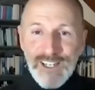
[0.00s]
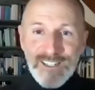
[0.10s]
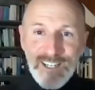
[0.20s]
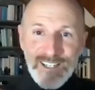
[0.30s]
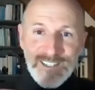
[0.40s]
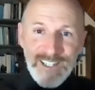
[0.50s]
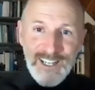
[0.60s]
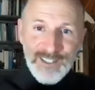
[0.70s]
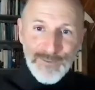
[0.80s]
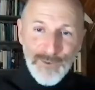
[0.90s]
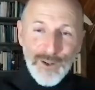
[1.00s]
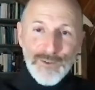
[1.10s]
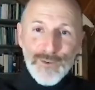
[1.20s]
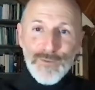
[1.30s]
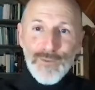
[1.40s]
It does tend to follow
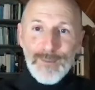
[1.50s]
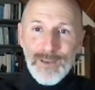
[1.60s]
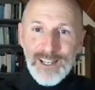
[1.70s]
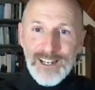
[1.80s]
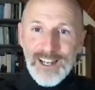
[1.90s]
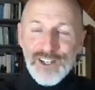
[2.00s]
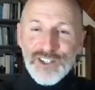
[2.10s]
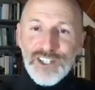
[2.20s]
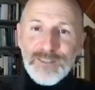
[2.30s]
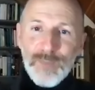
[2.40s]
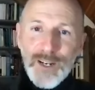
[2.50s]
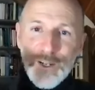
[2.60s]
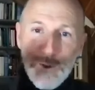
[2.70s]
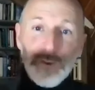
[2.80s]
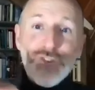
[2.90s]
through family lineages, but it
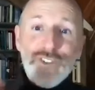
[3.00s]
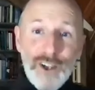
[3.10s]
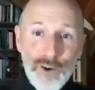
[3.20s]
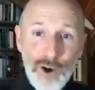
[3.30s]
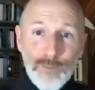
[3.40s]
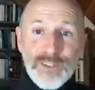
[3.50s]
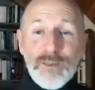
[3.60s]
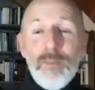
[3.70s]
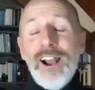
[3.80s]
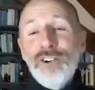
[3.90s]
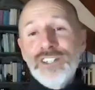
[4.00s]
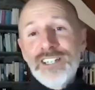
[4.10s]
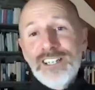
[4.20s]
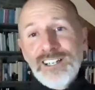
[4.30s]
also hops about.